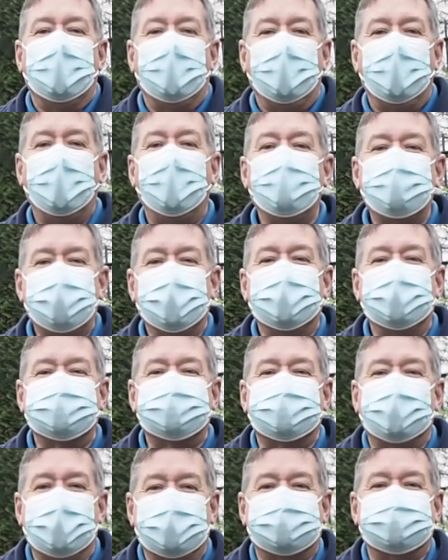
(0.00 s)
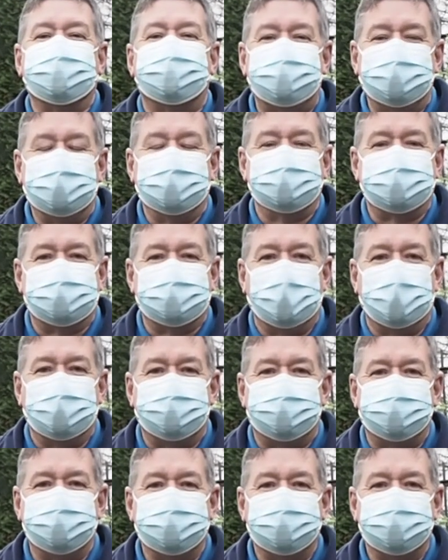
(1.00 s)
Our birds like to feel safe.